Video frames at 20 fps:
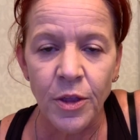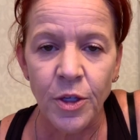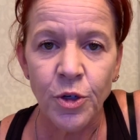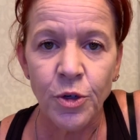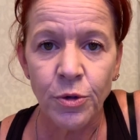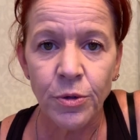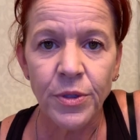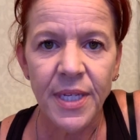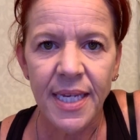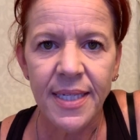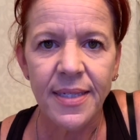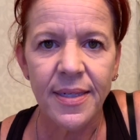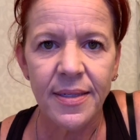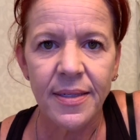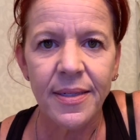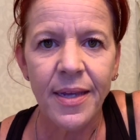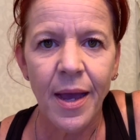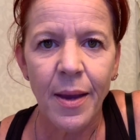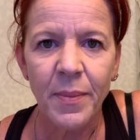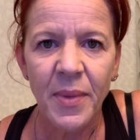The true test
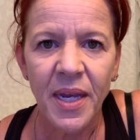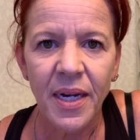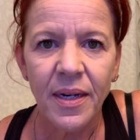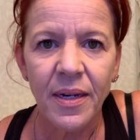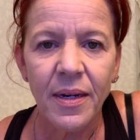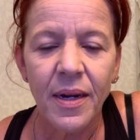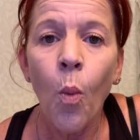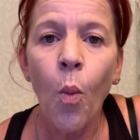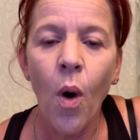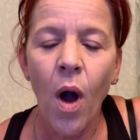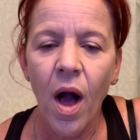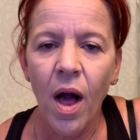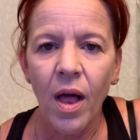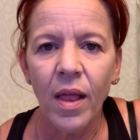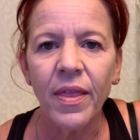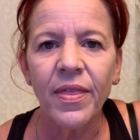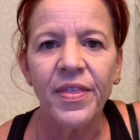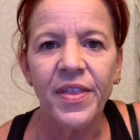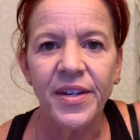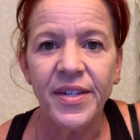is coming.
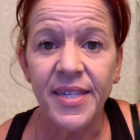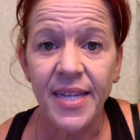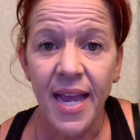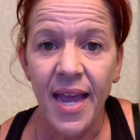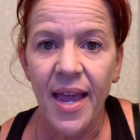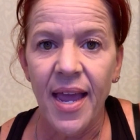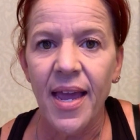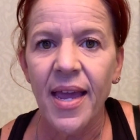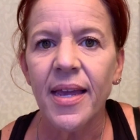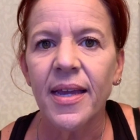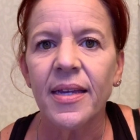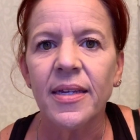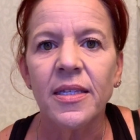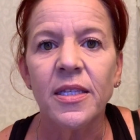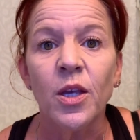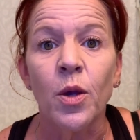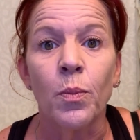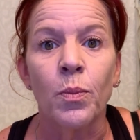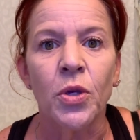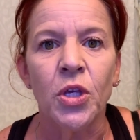While the day
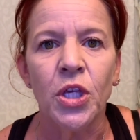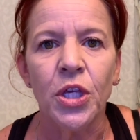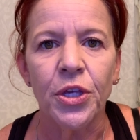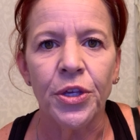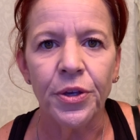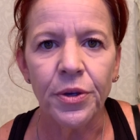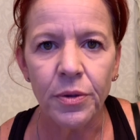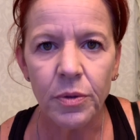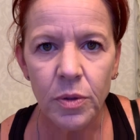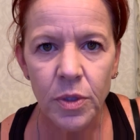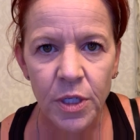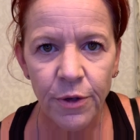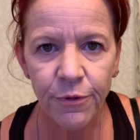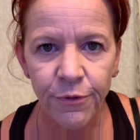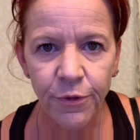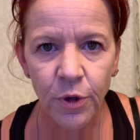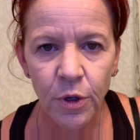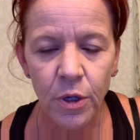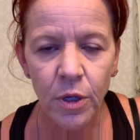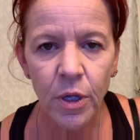is
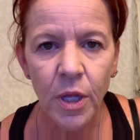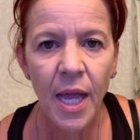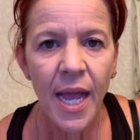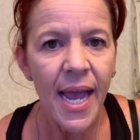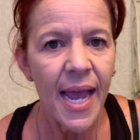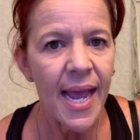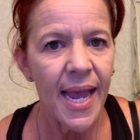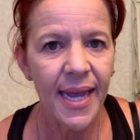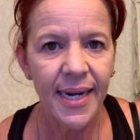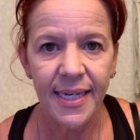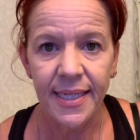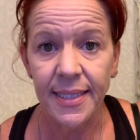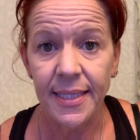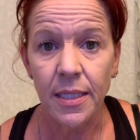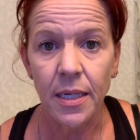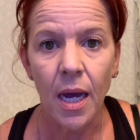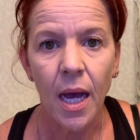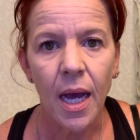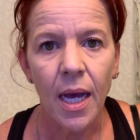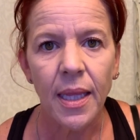beautiful and it's
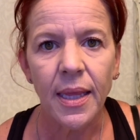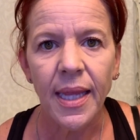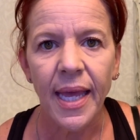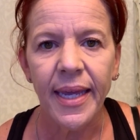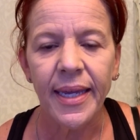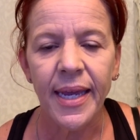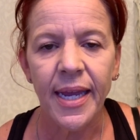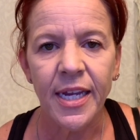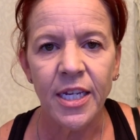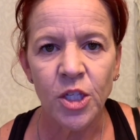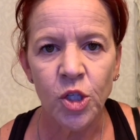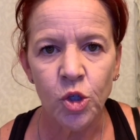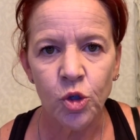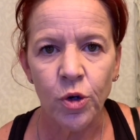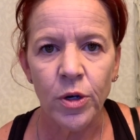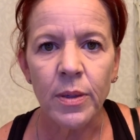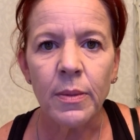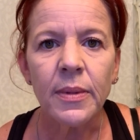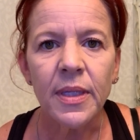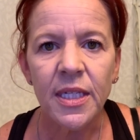not like
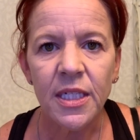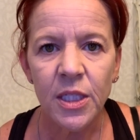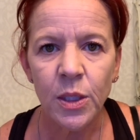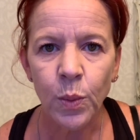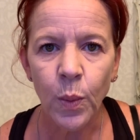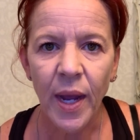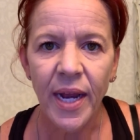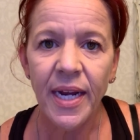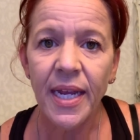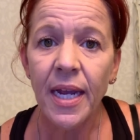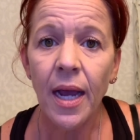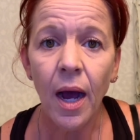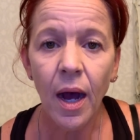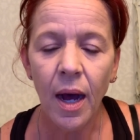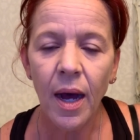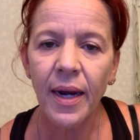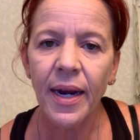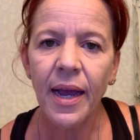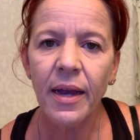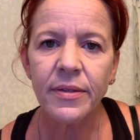extremely sweaty
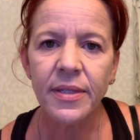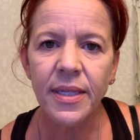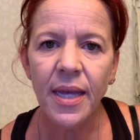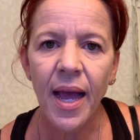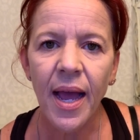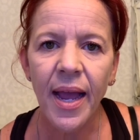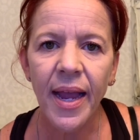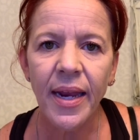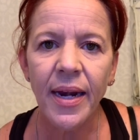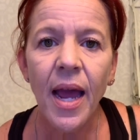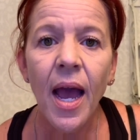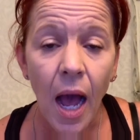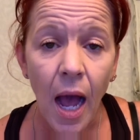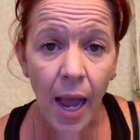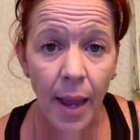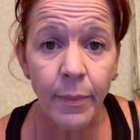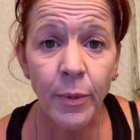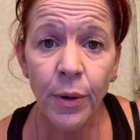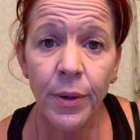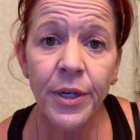hot outside,
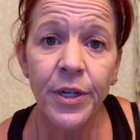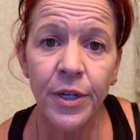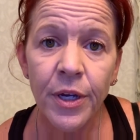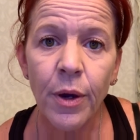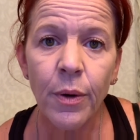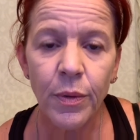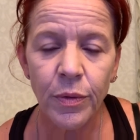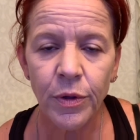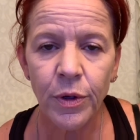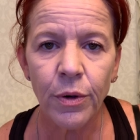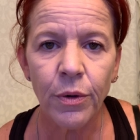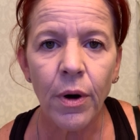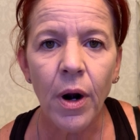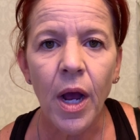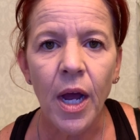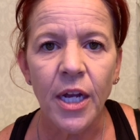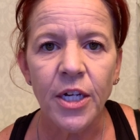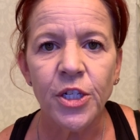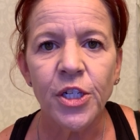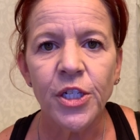I'm going to go in the
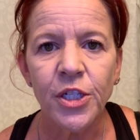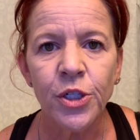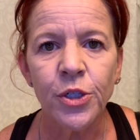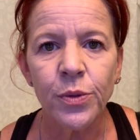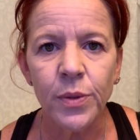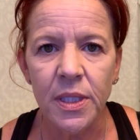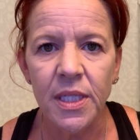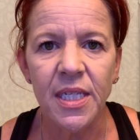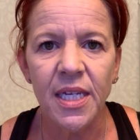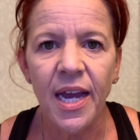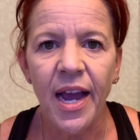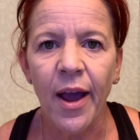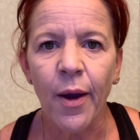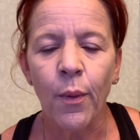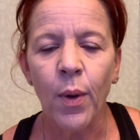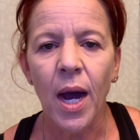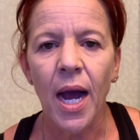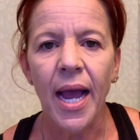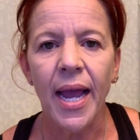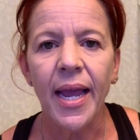garage and do a
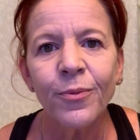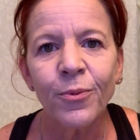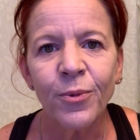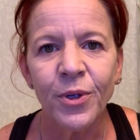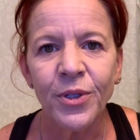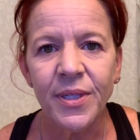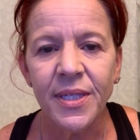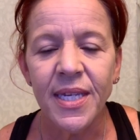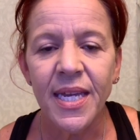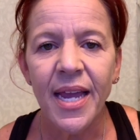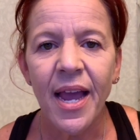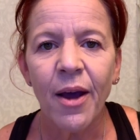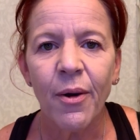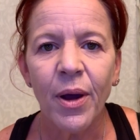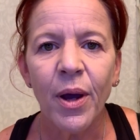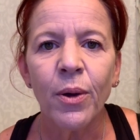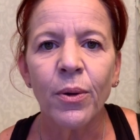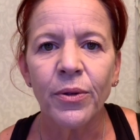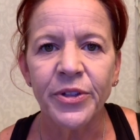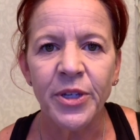DIY. We'll see how
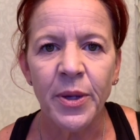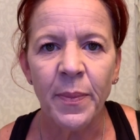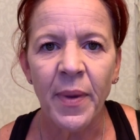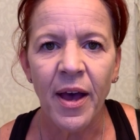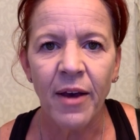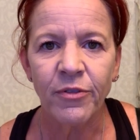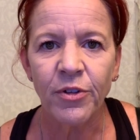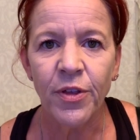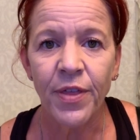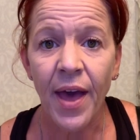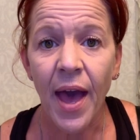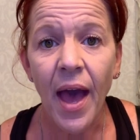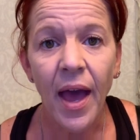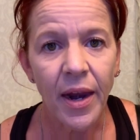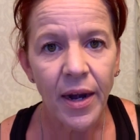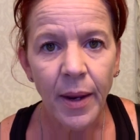it holds up after that.